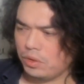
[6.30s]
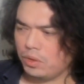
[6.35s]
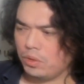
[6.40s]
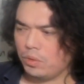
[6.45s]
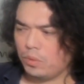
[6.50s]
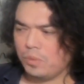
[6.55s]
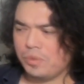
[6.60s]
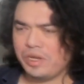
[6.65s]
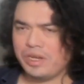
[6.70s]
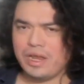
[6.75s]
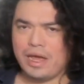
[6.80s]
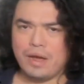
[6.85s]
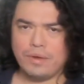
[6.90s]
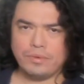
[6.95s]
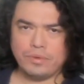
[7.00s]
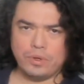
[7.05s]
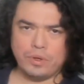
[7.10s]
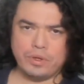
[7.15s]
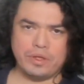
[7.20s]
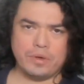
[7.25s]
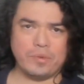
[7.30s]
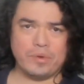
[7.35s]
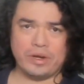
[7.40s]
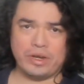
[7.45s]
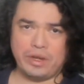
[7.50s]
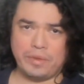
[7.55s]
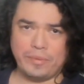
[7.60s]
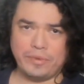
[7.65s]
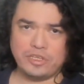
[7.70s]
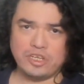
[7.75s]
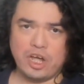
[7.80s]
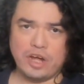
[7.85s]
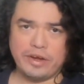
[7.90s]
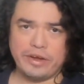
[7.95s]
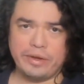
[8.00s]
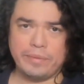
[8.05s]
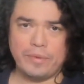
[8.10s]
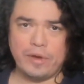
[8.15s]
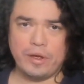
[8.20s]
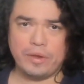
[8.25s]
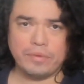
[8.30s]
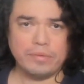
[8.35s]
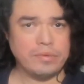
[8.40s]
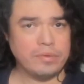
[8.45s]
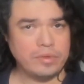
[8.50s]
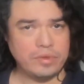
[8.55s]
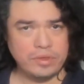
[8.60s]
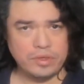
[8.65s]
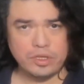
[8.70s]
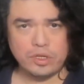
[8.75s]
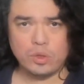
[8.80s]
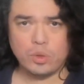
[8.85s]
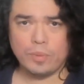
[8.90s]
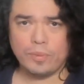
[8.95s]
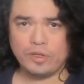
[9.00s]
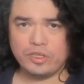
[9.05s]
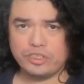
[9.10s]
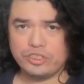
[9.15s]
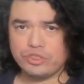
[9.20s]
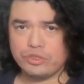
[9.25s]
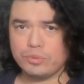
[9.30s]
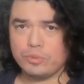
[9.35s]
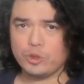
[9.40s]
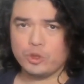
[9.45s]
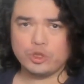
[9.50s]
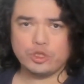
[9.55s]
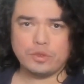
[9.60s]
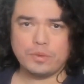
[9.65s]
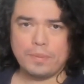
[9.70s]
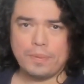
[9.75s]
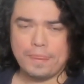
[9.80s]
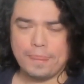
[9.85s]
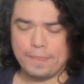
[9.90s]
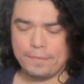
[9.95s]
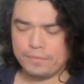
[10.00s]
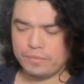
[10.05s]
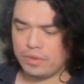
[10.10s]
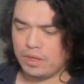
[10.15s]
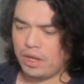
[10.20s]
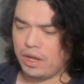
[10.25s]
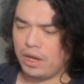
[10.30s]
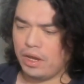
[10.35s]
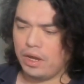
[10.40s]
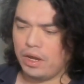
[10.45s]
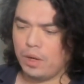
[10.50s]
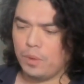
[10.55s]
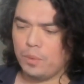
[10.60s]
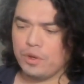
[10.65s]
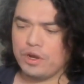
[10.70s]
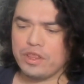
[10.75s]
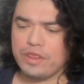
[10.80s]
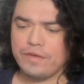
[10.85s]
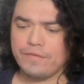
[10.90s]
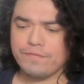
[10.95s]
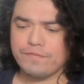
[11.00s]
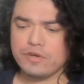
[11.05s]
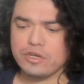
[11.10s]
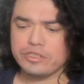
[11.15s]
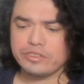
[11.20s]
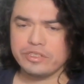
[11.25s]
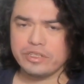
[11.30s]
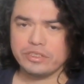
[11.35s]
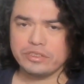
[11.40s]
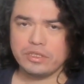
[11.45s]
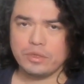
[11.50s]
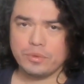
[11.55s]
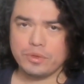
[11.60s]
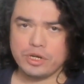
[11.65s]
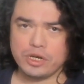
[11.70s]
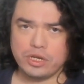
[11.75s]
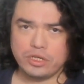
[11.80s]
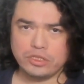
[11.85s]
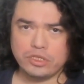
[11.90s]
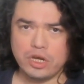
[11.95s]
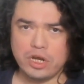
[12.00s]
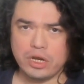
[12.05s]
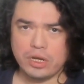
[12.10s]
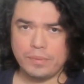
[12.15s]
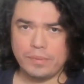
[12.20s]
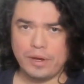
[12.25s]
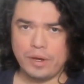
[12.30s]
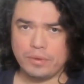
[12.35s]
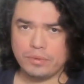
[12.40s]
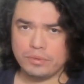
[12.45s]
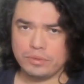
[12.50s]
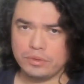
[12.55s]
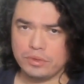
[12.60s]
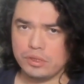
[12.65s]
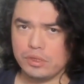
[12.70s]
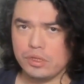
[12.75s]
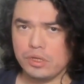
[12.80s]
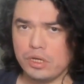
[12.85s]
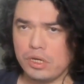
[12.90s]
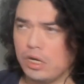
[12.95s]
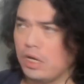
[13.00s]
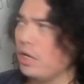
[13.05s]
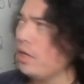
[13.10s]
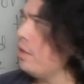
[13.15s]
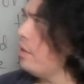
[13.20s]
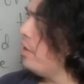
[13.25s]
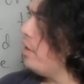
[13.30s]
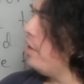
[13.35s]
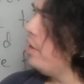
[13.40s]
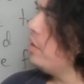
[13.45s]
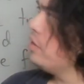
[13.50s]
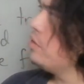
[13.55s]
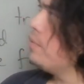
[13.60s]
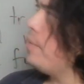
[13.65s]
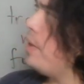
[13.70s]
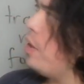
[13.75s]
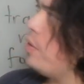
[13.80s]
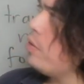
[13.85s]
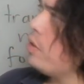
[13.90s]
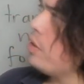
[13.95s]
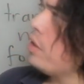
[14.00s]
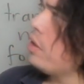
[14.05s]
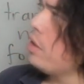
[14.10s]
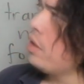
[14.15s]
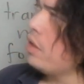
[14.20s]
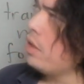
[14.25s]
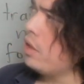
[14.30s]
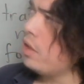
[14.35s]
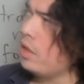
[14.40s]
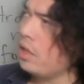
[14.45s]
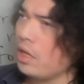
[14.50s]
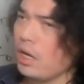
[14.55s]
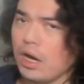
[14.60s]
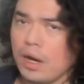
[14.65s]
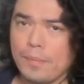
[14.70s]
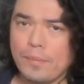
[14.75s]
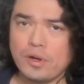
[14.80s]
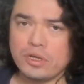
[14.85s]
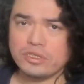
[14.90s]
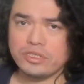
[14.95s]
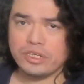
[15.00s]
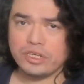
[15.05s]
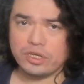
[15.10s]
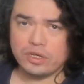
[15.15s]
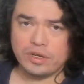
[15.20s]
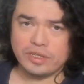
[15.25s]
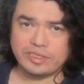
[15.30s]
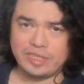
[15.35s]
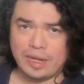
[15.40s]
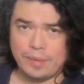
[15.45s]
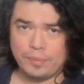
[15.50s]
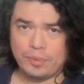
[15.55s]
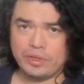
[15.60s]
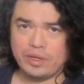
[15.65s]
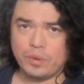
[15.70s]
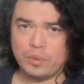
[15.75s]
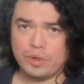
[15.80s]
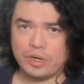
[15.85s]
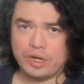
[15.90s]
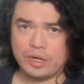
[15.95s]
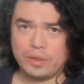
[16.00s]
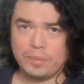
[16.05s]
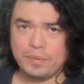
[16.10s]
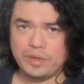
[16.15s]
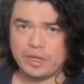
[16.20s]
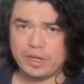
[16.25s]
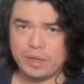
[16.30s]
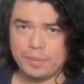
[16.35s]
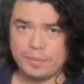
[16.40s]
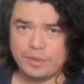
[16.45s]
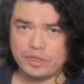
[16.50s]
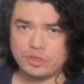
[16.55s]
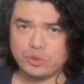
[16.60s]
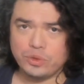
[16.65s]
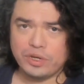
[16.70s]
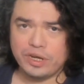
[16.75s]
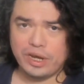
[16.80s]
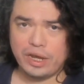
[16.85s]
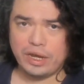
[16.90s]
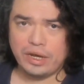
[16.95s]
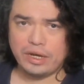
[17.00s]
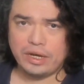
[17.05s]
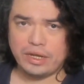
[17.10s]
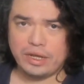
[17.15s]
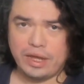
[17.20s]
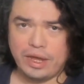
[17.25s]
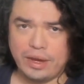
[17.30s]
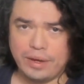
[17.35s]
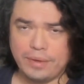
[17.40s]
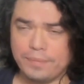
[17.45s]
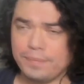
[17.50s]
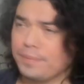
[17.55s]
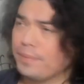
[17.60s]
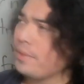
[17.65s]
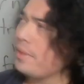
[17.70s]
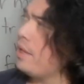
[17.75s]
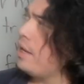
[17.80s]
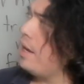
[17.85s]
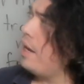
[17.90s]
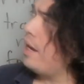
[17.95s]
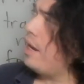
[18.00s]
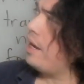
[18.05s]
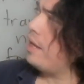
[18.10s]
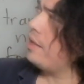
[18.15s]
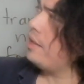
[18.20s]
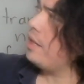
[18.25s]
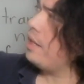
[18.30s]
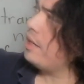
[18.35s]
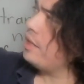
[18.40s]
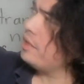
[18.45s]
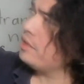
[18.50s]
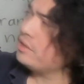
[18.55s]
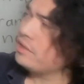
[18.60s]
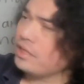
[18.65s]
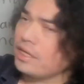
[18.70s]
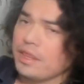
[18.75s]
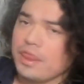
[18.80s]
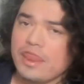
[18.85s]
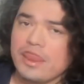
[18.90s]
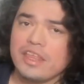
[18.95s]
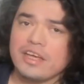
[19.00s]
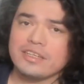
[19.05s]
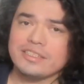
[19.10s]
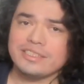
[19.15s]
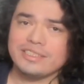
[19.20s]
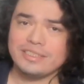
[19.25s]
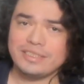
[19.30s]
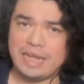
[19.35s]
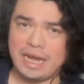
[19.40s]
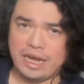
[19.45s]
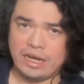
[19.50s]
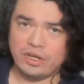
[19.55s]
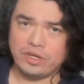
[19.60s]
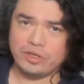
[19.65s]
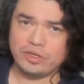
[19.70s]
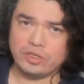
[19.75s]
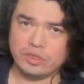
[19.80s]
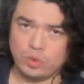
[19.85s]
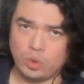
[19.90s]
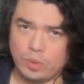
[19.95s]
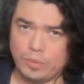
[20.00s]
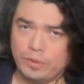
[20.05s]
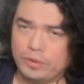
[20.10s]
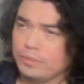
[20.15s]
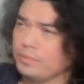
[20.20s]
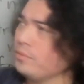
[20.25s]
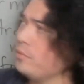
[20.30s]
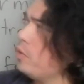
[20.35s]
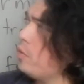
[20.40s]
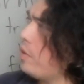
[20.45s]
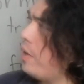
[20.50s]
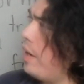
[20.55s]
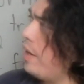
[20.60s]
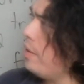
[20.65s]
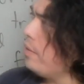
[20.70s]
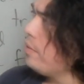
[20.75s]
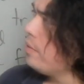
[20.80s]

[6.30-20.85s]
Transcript: we now know that we're going to be talking about the normal distribution. One of the first things that we're going to talk about is about a particular example that we're going to be coming to again and again, and that is the standard normal. Okay?